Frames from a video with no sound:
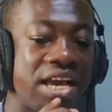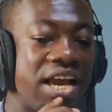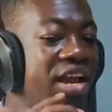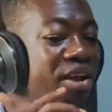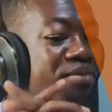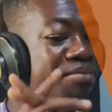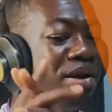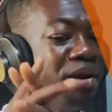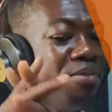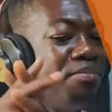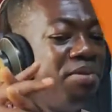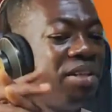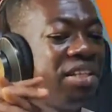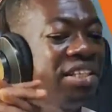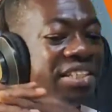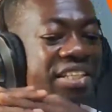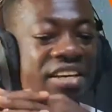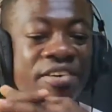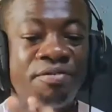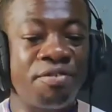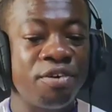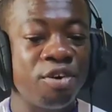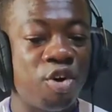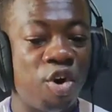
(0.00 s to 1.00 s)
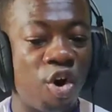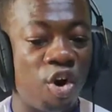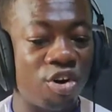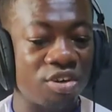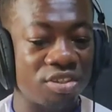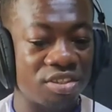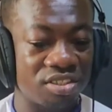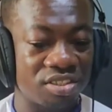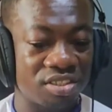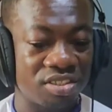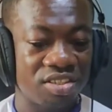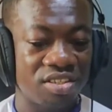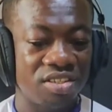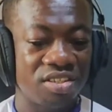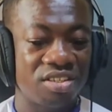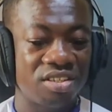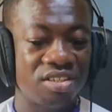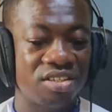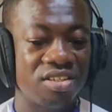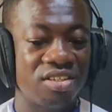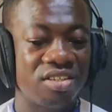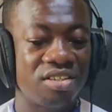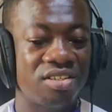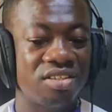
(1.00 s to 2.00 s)
It may be difficult
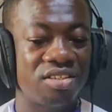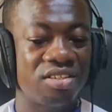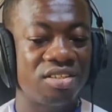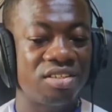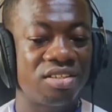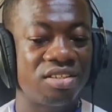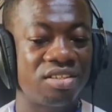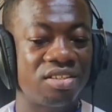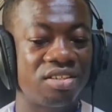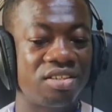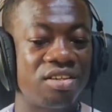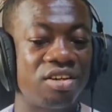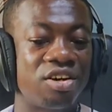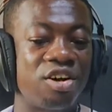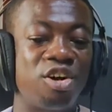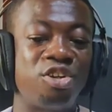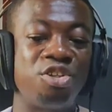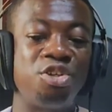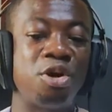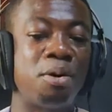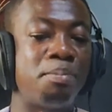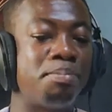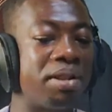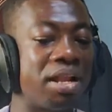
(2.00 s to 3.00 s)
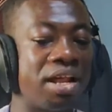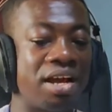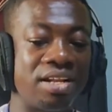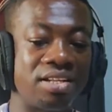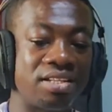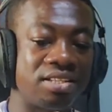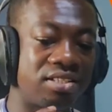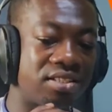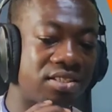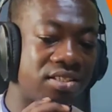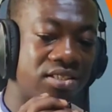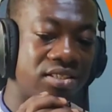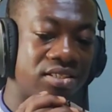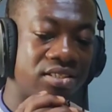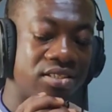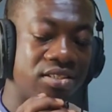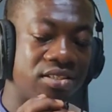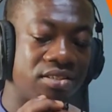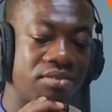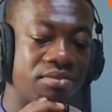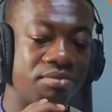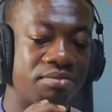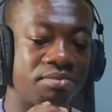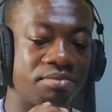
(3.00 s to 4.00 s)
on your plans,
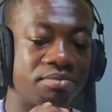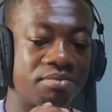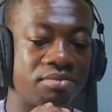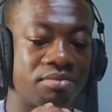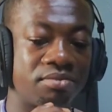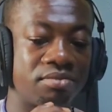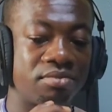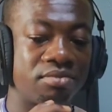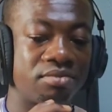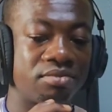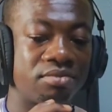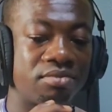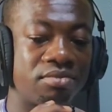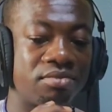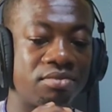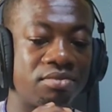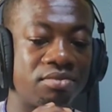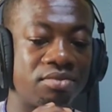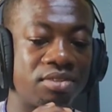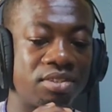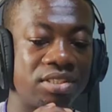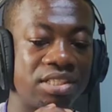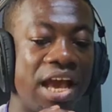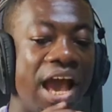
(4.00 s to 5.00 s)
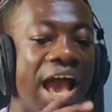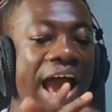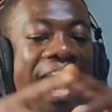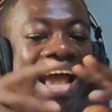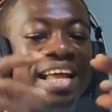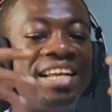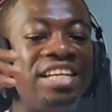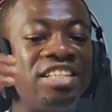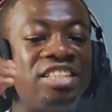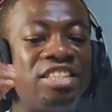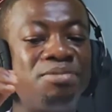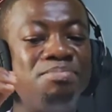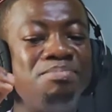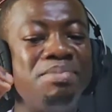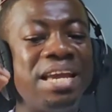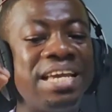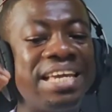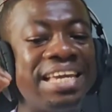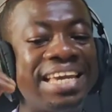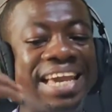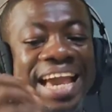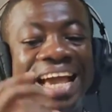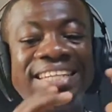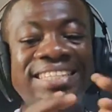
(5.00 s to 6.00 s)
and it
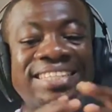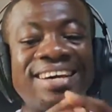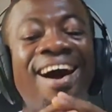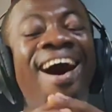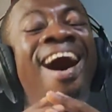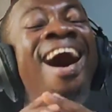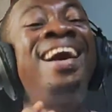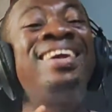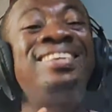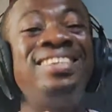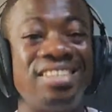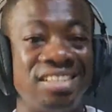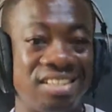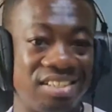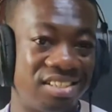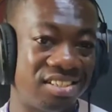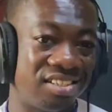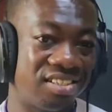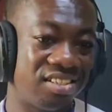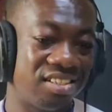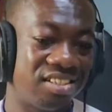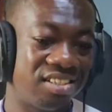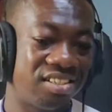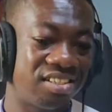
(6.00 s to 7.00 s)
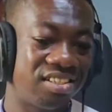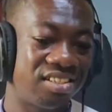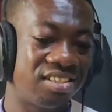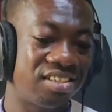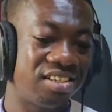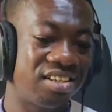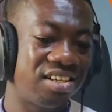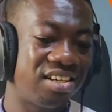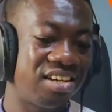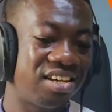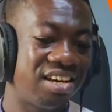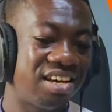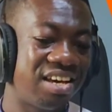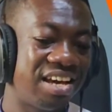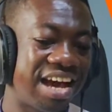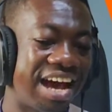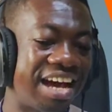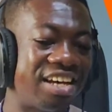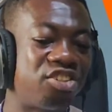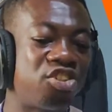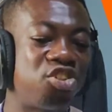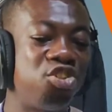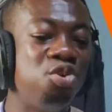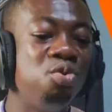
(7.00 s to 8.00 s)
may get harder
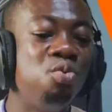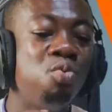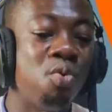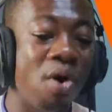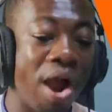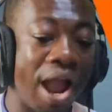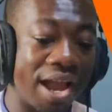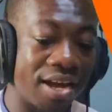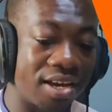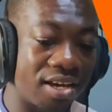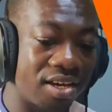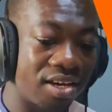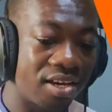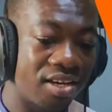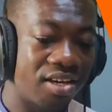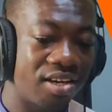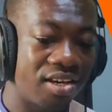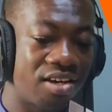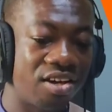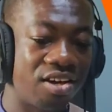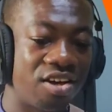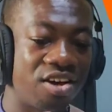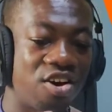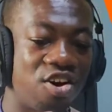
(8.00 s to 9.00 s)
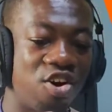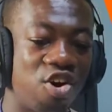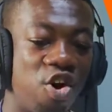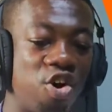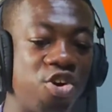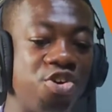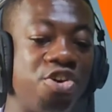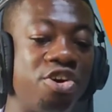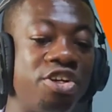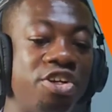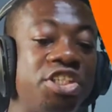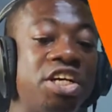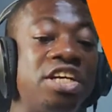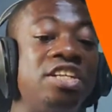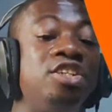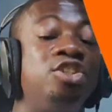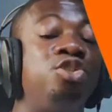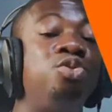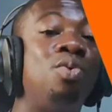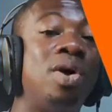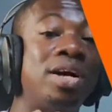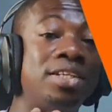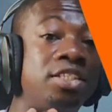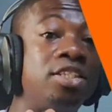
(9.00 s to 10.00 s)
as you work on your journey
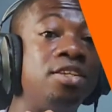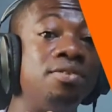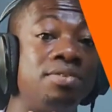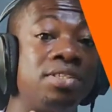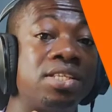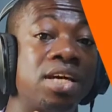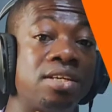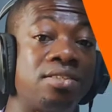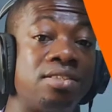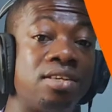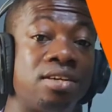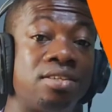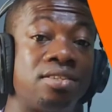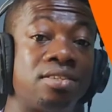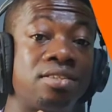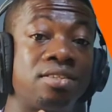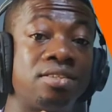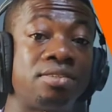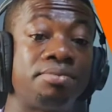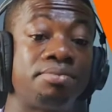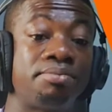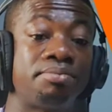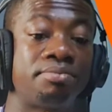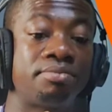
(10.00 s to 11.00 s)
to achieve success.